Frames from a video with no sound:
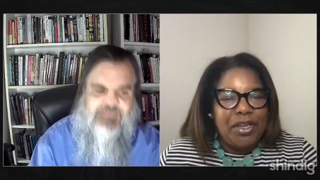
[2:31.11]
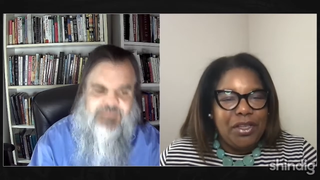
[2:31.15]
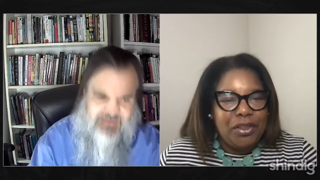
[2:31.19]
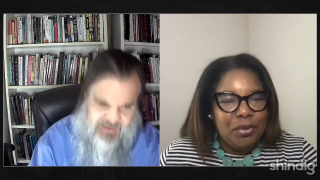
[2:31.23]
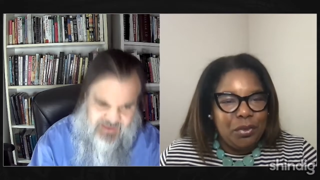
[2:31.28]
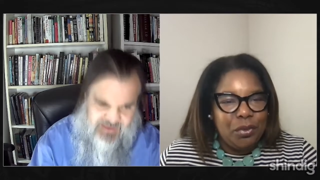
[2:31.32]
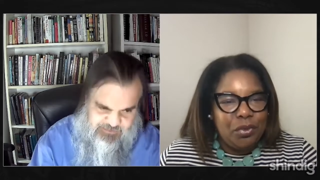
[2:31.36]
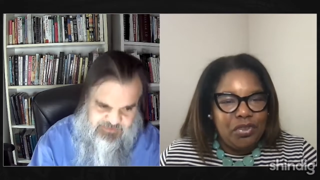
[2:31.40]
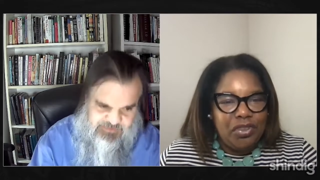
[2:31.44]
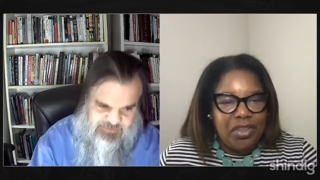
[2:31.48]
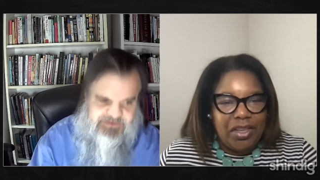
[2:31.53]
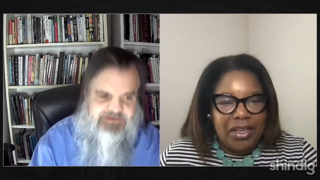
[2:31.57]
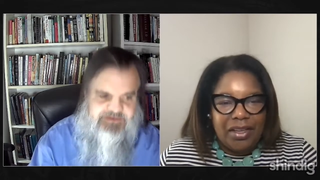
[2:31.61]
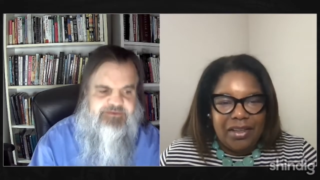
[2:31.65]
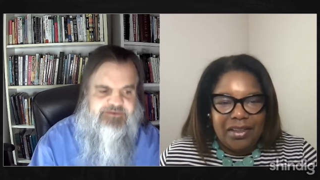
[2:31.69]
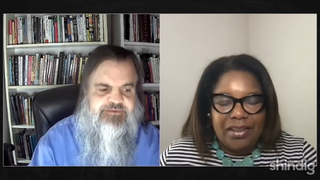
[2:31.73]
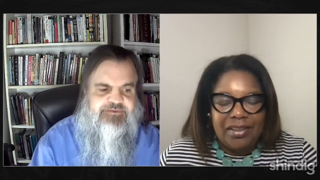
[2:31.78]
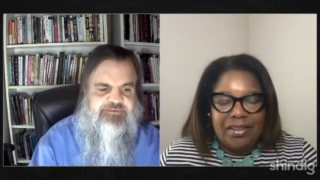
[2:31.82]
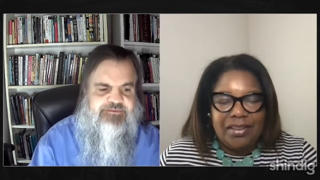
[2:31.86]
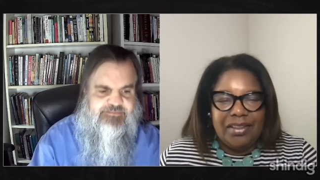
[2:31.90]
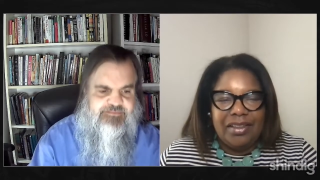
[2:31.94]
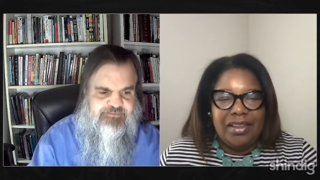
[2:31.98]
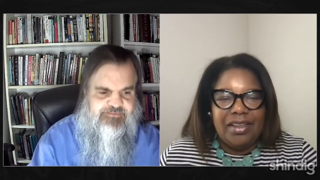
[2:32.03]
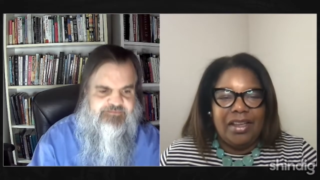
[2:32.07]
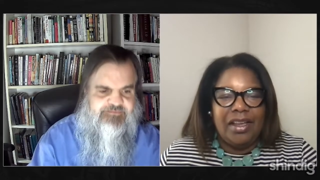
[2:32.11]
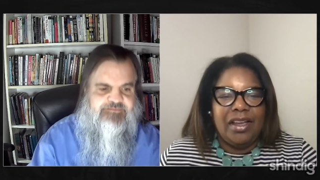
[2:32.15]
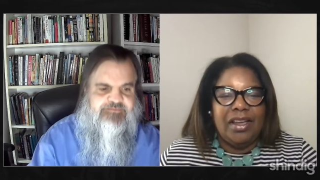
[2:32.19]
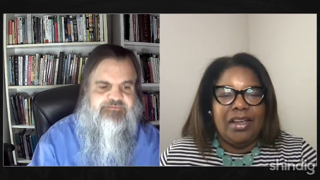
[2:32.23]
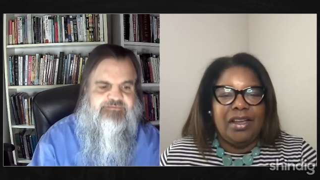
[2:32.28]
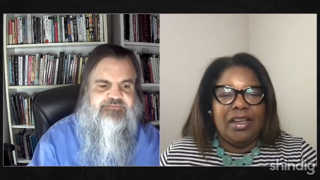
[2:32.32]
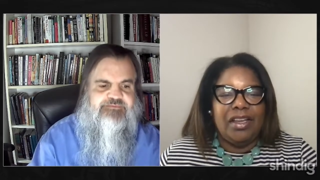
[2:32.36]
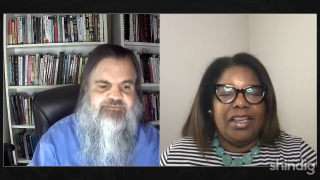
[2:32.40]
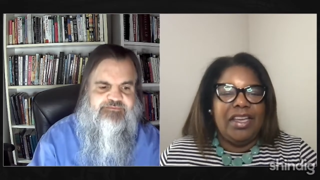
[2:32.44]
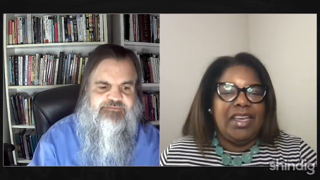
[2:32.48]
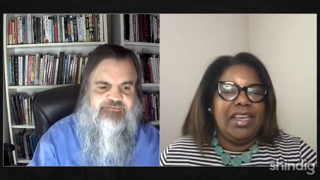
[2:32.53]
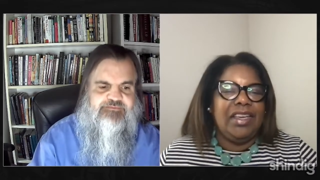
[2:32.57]
Speaker 1: Breakthrough Tech
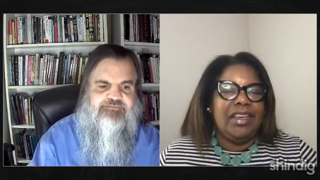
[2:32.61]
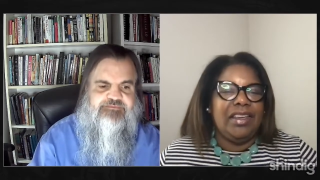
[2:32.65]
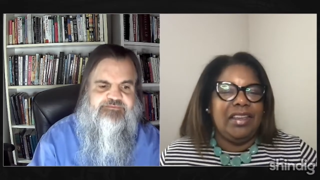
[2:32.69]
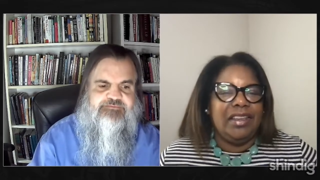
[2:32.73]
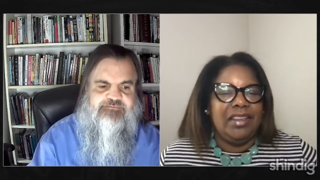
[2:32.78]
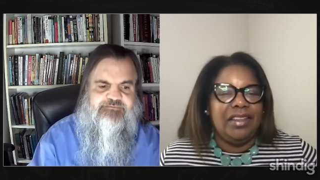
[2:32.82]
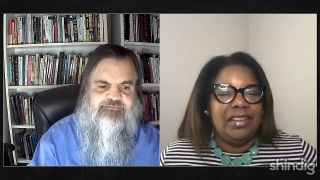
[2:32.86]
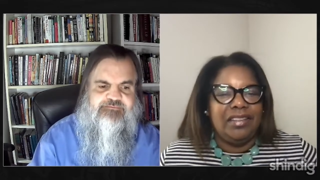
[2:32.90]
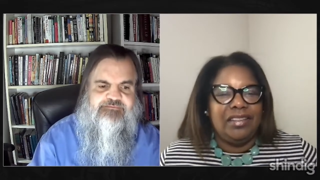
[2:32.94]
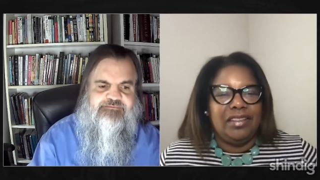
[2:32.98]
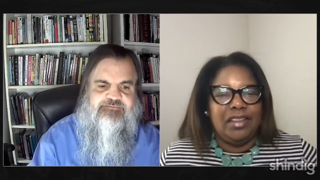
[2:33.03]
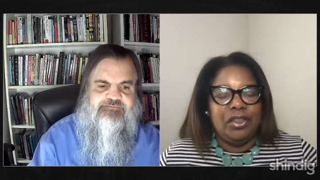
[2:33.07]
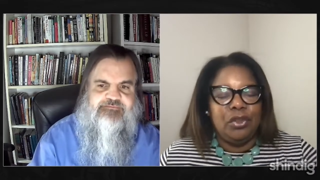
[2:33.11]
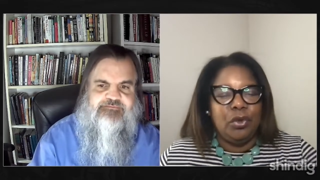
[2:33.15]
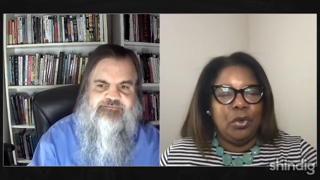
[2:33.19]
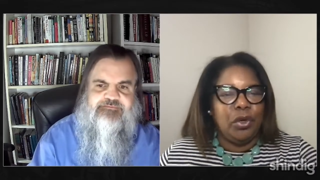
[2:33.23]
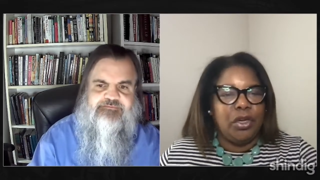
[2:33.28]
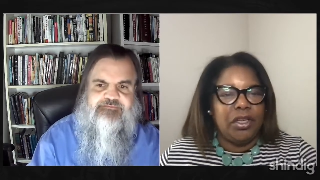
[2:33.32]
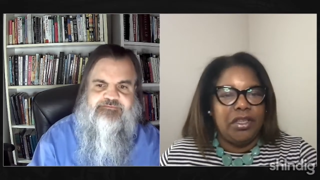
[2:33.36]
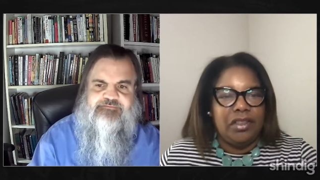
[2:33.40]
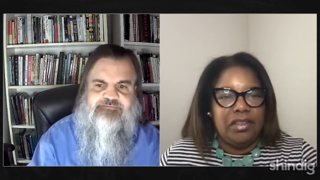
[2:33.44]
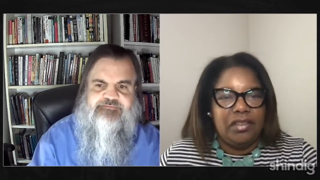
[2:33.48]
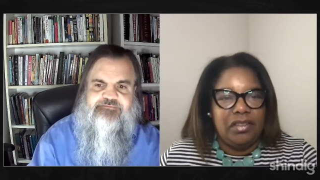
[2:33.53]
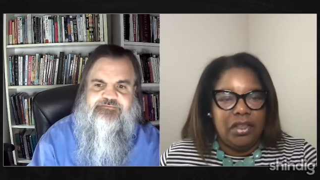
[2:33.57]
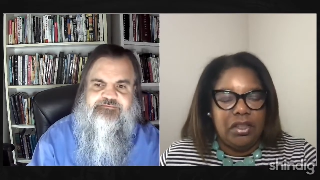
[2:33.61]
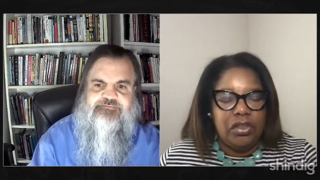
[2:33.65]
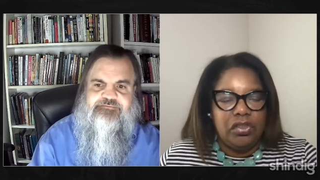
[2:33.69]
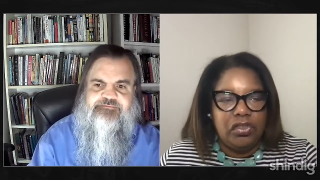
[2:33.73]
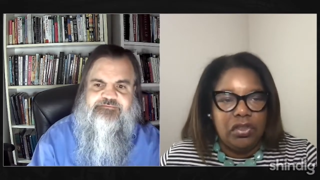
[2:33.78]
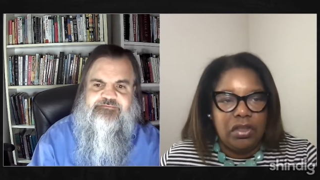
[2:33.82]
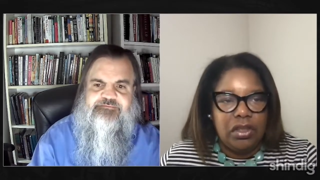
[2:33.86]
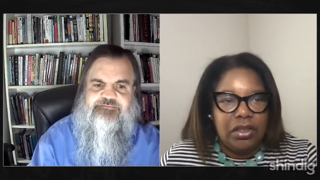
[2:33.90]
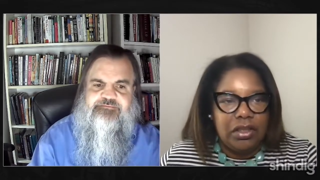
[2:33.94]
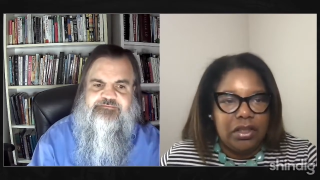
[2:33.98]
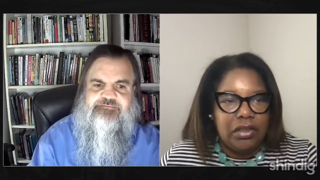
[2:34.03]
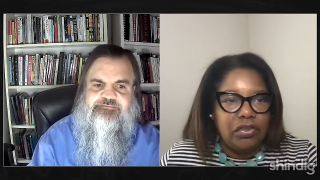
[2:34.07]
is an
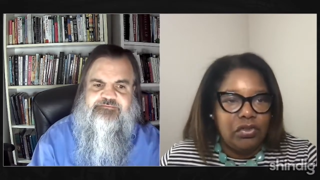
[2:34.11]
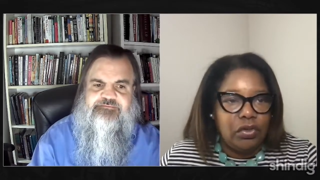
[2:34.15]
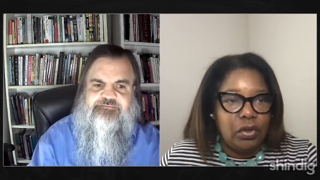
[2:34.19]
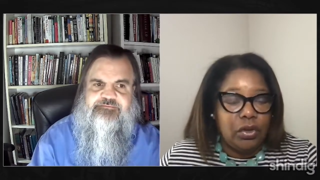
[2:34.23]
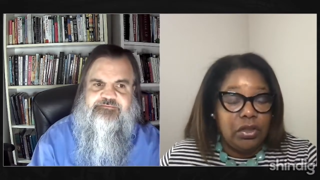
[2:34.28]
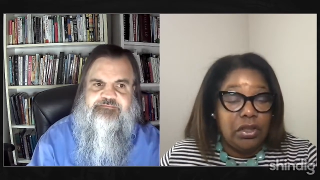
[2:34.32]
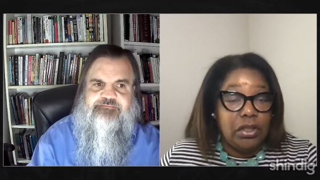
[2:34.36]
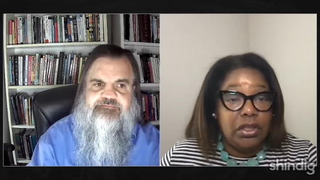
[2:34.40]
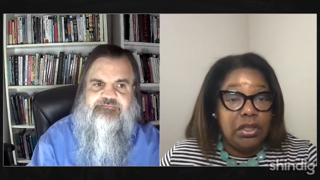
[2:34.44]
organization that